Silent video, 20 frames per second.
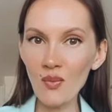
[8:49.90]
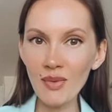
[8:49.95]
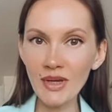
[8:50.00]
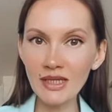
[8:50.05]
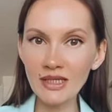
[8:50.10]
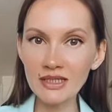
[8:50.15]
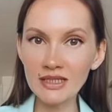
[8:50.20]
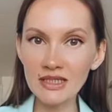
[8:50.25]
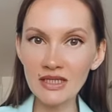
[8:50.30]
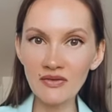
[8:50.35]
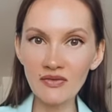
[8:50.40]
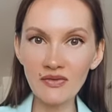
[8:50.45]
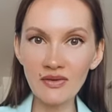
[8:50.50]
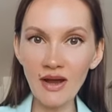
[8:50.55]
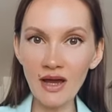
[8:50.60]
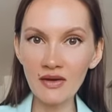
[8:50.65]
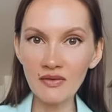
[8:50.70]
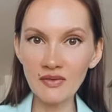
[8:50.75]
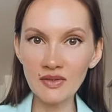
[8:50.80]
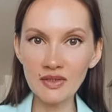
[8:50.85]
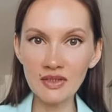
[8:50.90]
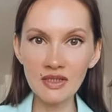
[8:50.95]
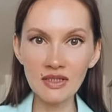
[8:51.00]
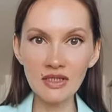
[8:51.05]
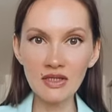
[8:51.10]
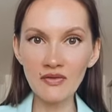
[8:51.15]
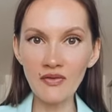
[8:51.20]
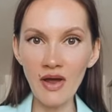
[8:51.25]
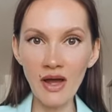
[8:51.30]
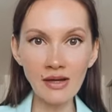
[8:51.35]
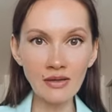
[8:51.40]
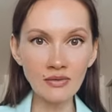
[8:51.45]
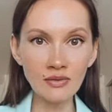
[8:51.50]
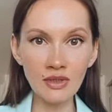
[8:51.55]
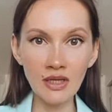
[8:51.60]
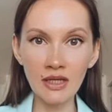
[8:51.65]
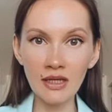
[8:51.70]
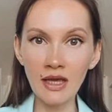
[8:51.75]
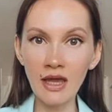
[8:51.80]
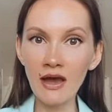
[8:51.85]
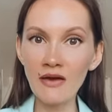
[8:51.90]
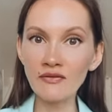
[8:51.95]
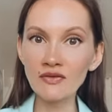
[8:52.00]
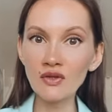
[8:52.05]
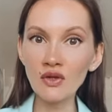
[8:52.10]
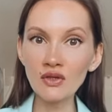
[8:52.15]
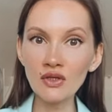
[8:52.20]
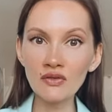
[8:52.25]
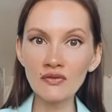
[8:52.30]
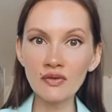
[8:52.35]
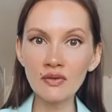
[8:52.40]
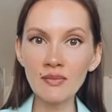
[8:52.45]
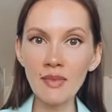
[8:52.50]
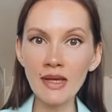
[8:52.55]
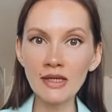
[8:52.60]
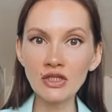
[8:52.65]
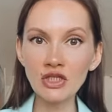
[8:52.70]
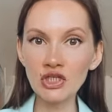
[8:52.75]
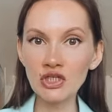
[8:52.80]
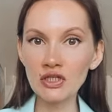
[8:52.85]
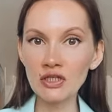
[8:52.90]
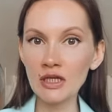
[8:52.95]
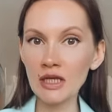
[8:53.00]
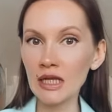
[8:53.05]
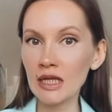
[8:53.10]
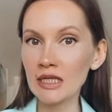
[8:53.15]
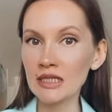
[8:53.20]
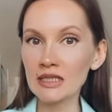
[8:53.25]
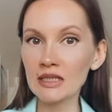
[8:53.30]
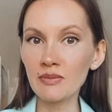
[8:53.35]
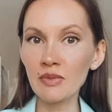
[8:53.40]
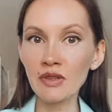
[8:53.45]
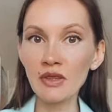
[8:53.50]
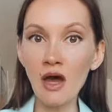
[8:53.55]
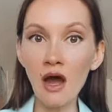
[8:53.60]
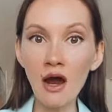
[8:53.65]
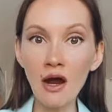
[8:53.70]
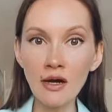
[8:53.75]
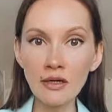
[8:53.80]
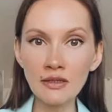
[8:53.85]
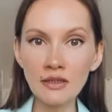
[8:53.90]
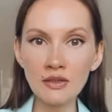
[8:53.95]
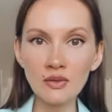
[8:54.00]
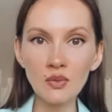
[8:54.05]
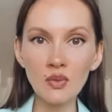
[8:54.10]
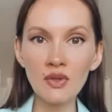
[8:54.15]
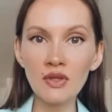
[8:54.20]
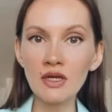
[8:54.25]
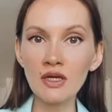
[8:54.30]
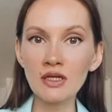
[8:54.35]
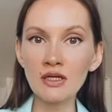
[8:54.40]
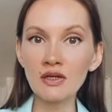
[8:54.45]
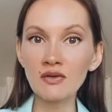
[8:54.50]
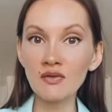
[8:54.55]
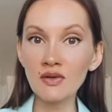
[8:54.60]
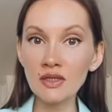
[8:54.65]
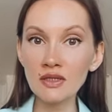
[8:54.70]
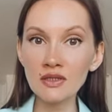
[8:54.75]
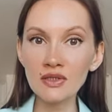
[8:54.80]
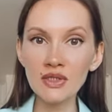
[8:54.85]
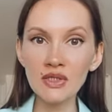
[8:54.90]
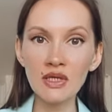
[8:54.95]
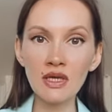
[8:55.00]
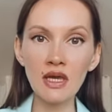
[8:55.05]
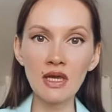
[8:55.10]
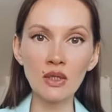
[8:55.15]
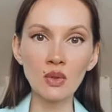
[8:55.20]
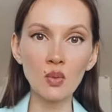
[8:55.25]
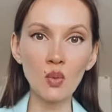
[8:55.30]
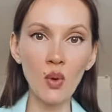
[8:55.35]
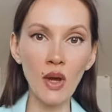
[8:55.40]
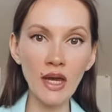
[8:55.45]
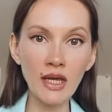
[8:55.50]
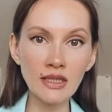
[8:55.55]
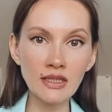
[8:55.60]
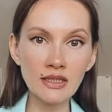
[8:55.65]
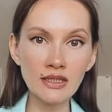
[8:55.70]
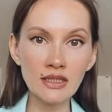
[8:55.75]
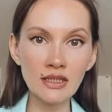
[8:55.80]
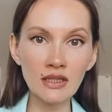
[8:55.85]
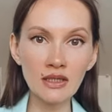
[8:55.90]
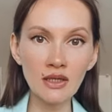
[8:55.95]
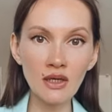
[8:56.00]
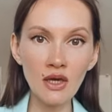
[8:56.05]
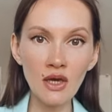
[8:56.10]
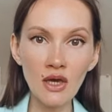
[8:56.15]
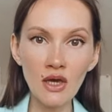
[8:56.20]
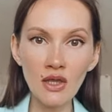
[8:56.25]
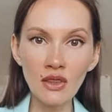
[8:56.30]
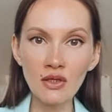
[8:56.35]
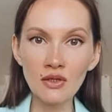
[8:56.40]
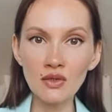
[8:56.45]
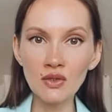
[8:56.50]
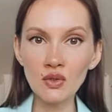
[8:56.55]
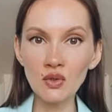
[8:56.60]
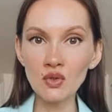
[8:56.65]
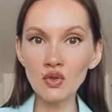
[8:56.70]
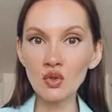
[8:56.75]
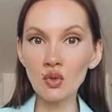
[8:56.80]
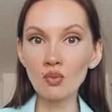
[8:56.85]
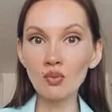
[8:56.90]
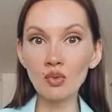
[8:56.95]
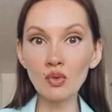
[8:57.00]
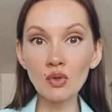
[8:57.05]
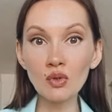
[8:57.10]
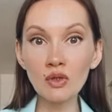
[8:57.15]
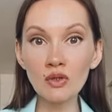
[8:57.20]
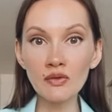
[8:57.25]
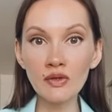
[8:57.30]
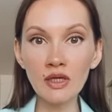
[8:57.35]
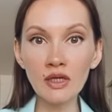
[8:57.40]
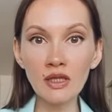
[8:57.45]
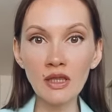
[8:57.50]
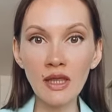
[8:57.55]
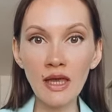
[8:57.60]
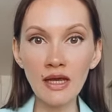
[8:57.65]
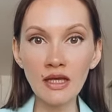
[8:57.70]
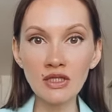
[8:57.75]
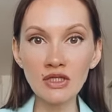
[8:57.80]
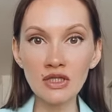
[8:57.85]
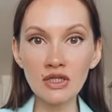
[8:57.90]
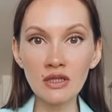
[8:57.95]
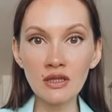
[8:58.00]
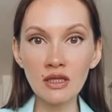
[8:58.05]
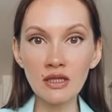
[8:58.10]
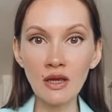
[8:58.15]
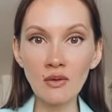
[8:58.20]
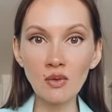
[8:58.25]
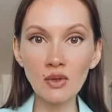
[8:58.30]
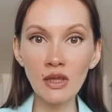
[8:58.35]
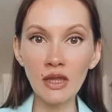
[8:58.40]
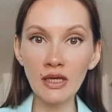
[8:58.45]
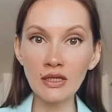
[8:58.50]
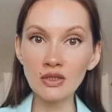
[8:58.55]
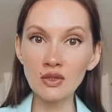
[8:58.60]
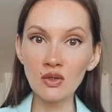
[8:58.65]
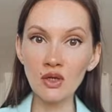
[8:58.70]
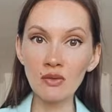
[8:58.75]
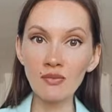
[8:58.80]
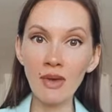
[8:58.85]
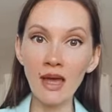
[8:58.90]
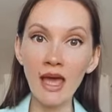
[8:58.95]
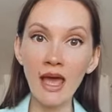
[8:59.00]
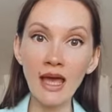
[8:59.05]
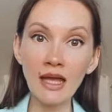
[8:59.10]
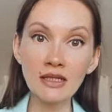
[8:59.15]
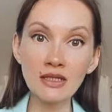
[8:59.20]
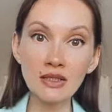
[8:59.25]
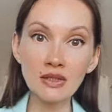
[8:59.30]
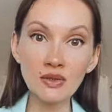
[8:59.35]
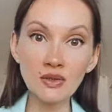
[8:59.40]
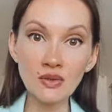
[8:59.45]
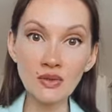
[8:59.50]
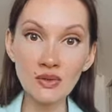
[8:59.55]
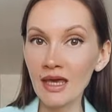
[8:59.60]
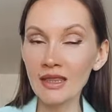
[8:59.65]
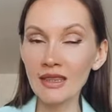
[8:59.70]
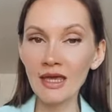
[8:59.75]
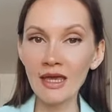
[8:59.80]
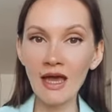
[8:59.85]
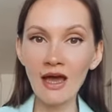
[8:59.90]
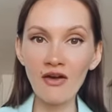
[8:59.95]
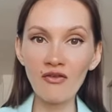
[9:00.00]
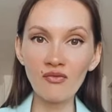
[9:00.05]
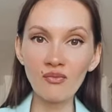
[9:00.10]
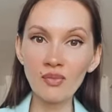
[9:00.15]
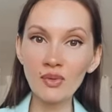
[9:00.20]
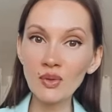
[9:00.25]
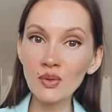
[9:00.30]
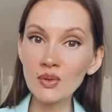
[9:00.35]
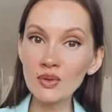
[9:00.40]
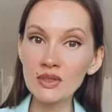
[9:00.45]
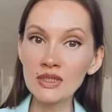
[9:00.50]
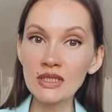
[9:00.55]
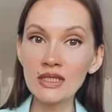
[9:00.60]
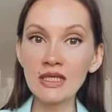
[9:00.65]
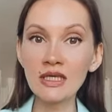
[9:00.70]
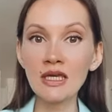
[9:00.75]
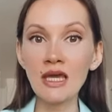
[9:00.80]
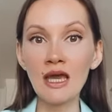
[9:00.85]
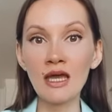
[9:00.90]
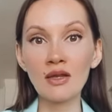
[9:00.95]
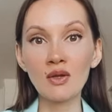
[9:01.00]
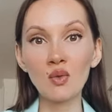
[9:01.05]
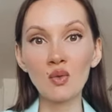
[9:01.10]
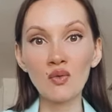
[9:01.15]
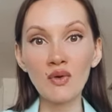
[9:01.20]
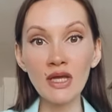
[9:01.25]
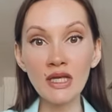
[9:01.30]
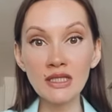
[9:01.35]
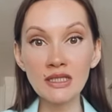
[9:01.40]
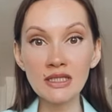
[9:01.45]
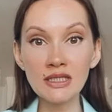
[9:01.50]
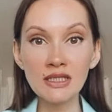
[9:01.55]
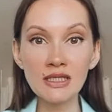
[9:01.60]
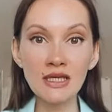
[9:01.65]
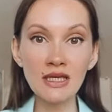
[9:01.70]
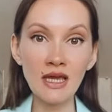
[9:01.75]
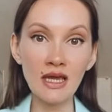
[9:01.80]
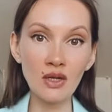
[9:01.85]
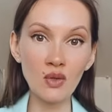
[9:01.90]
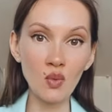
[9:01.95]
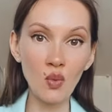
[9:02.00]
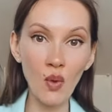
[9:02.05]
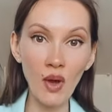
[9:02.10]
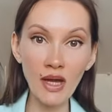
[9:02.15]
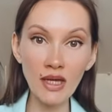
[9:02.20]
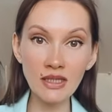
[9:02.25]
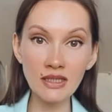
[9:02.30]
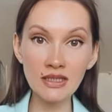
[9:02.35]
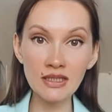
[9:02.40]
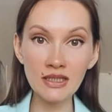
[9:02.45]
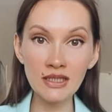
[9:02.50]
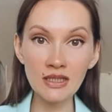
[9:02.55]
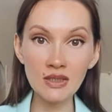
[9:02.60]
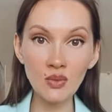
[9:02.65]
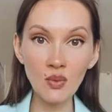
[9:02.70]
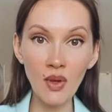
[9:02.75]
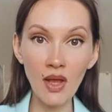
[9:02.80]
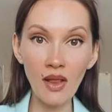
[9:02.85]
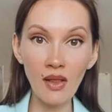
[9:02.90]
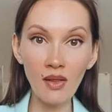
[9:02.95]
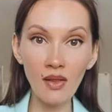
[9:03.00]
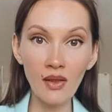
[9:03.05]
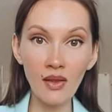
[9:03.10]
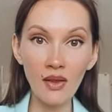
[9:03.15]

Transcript: many tea fragrances around, and I have not even mentioned Elizabeth Arden with their green tea and white tea. There's also Bulgari collection that I would like to get my hands on, and they have blue tea and red tea and white tea as well.